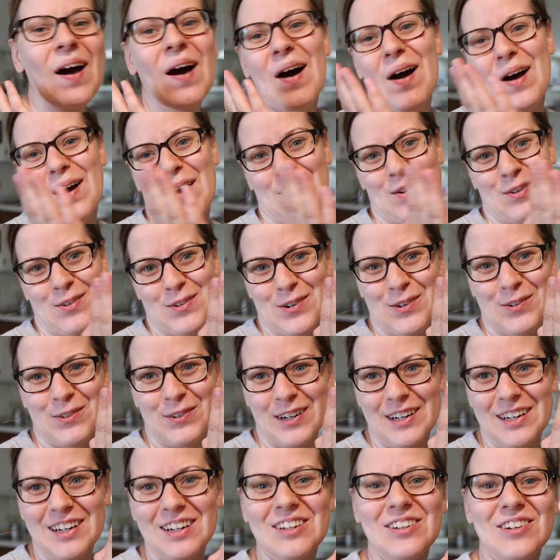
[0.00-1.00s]
don't know
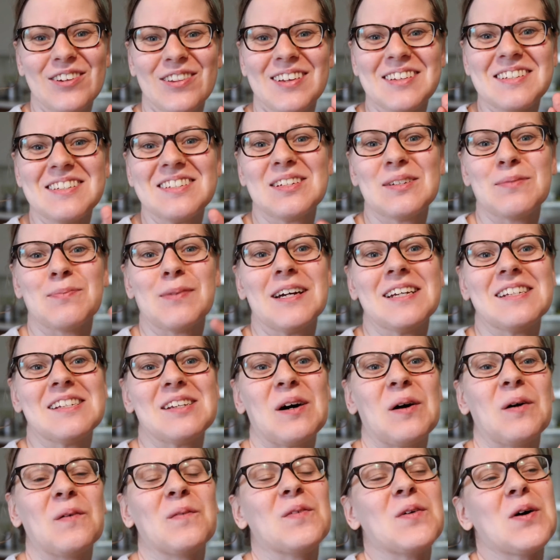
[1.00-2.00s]
why I do this to
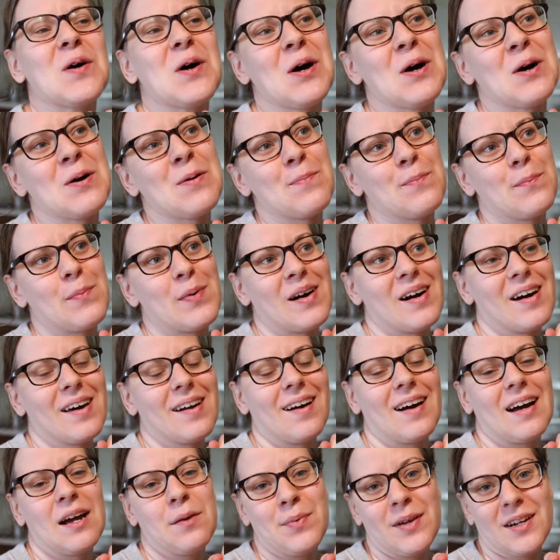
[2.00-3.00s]
myself, but
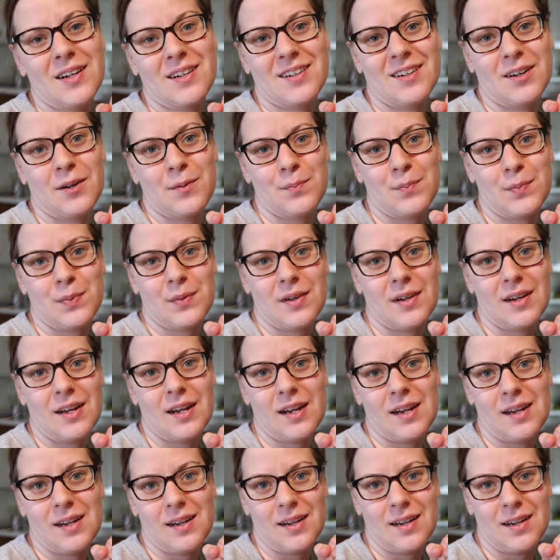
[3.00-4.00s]
I picked up
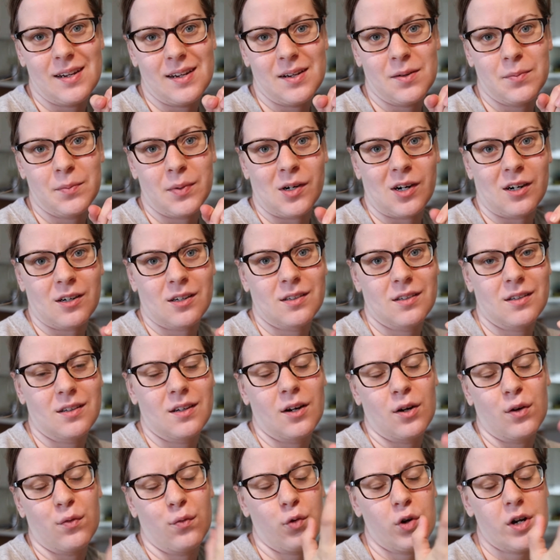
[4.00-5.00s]
a
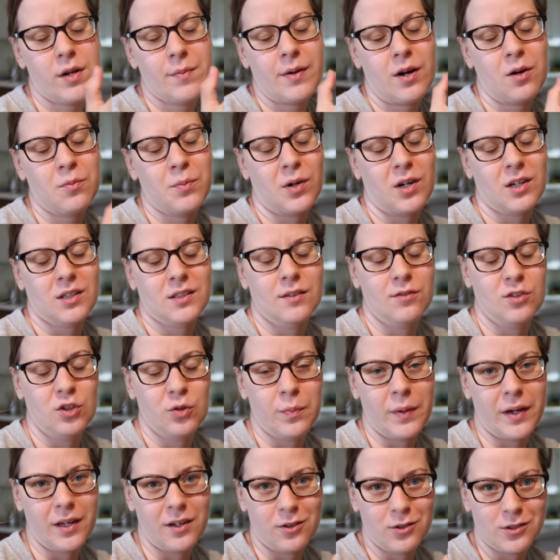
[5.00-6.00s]
40-pound box of
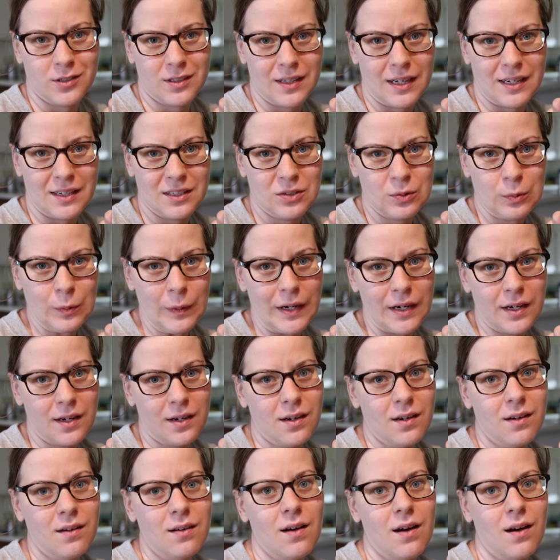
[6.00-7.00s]
tomatoes last
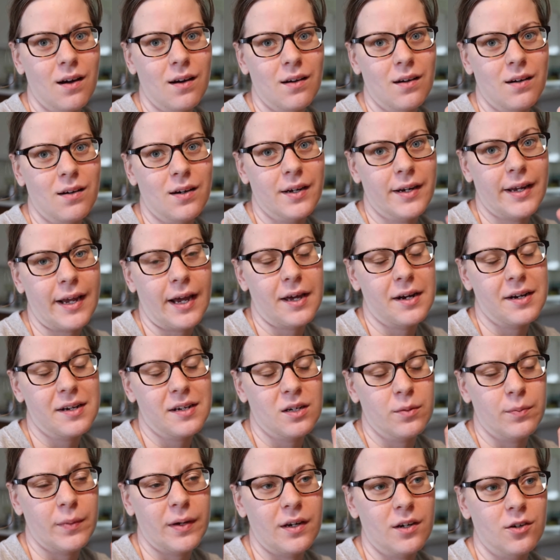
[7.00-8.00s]
week, canning
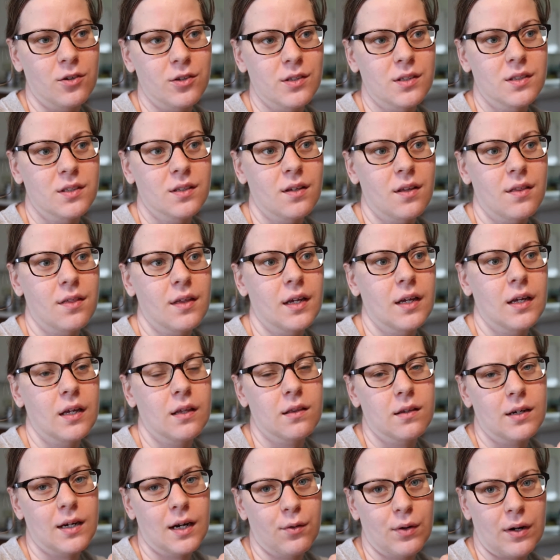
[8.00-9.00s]
tomatoes, thinking
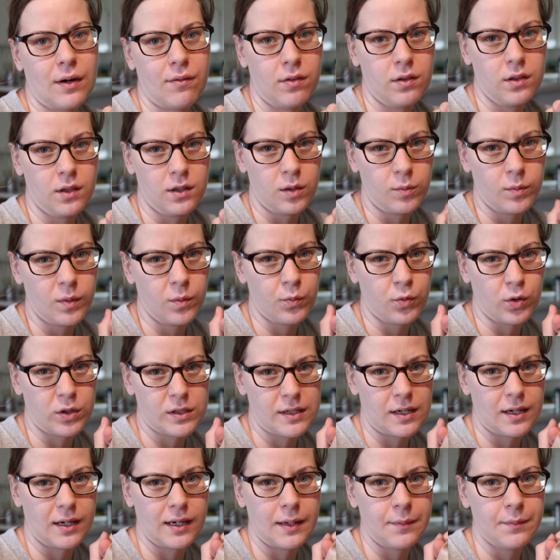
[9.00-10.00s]
that I would have a little bit more
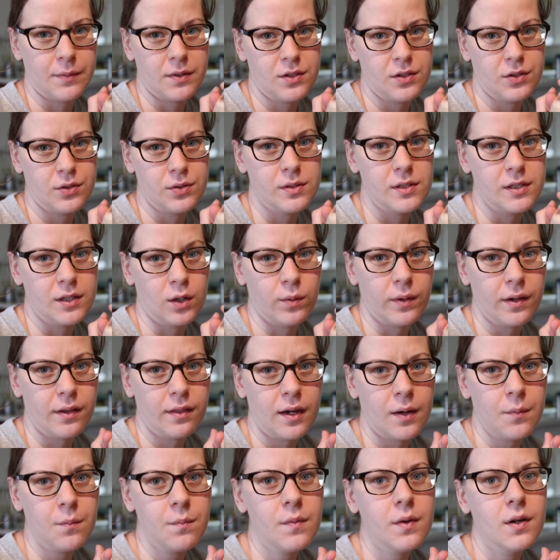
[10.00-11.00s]
time to deal with
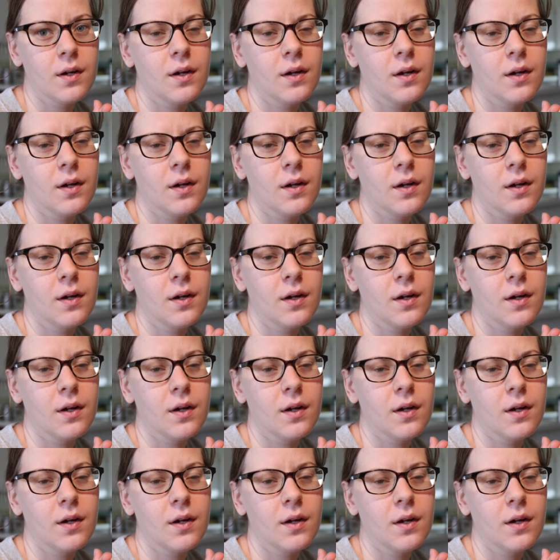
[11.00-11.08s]
them,